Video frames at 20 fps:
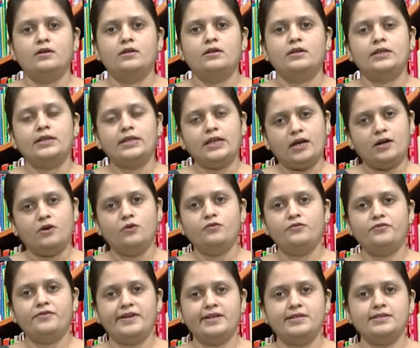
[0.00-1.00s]
Now,
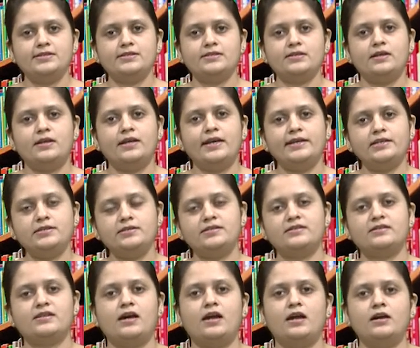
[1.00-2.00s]
friends, let us
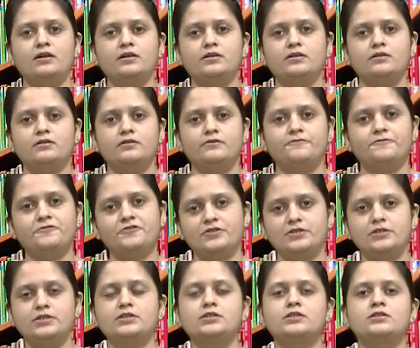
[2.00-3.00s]
start
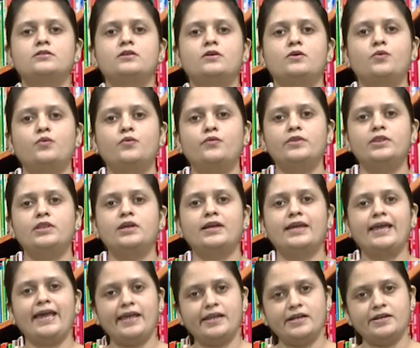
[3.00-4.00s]
first with the
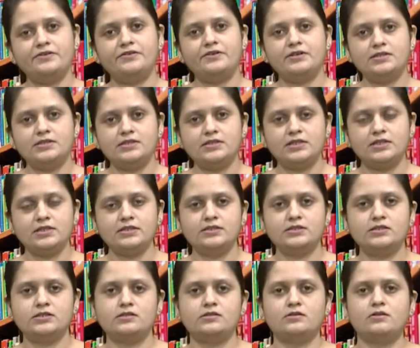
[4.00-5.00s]

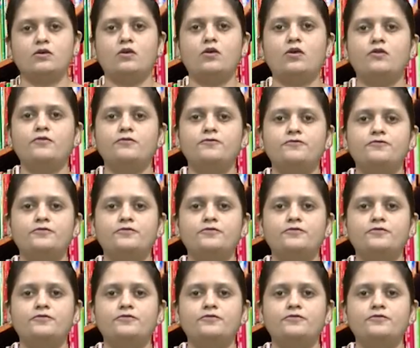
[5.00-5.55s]
characteristics of